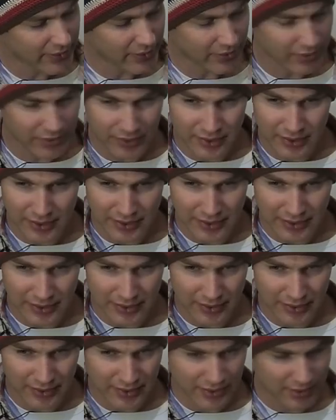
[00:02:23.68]

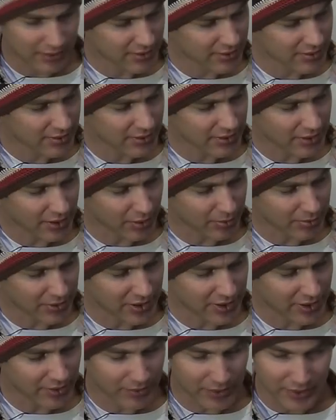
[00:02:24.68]
okay that's that'll
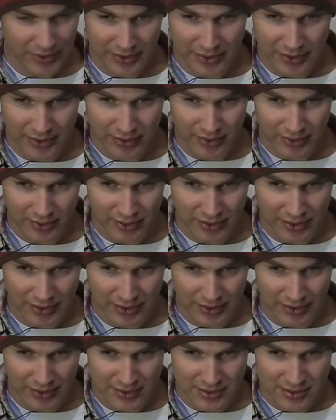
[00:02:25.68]
be that one there
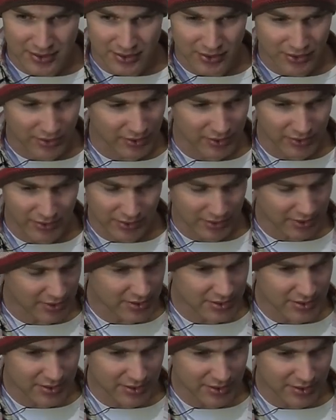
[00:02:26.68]
okay let's do
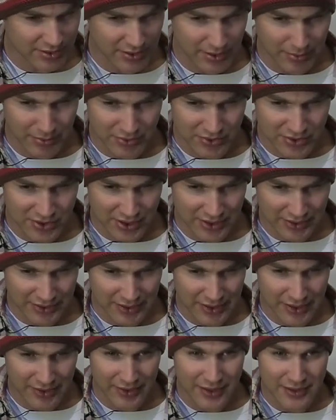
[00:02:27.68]
that's check
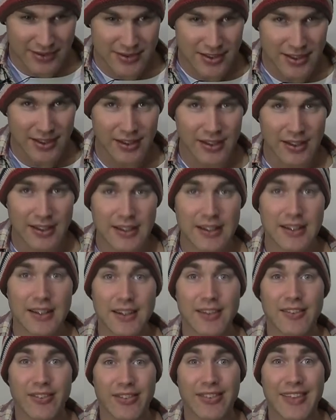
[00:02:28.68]
yeah that's it
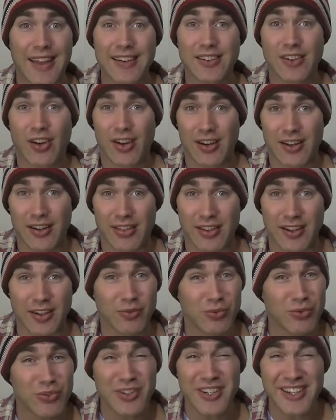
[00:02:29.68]
that kind of thing
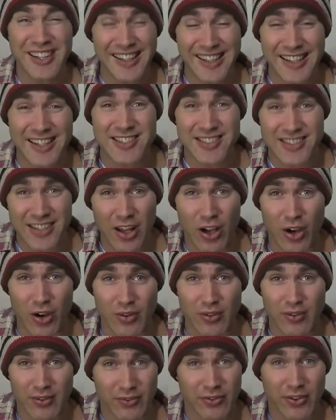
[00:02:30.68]
really
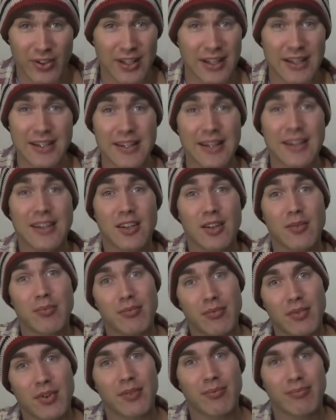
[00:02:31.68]
slow for, and and it
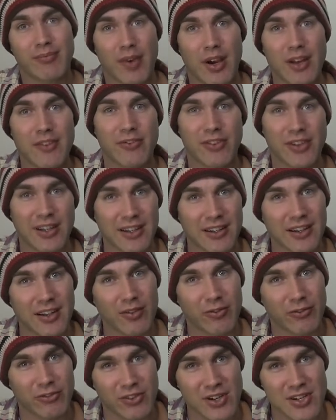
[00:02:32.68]
might feel a
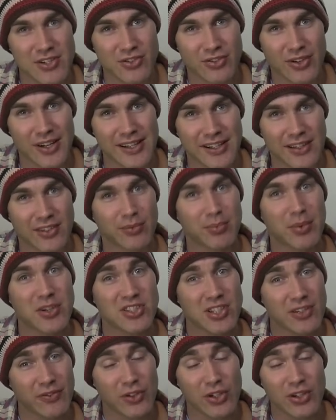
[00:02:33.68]
little frustrating
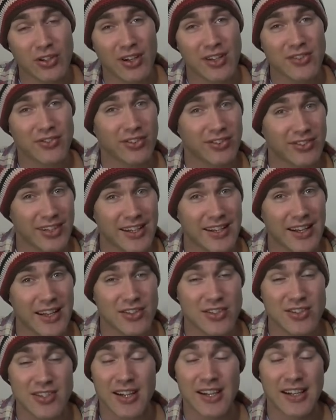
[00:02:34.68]
especially for you guys who
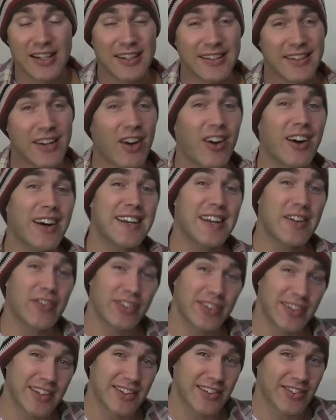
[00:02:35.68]
teenagers now i
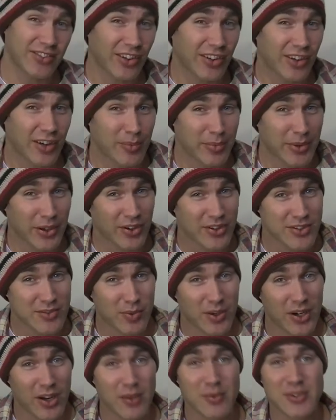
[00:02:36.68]
never did this i got to be
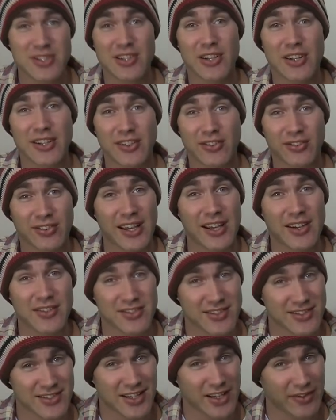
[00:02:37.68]
honest when i was learning
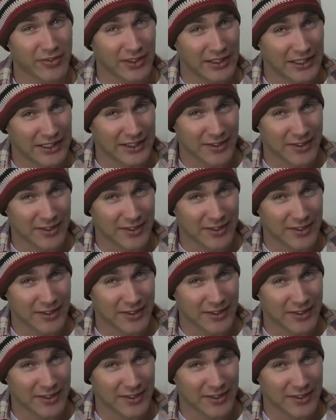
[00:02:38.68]
scales and stuff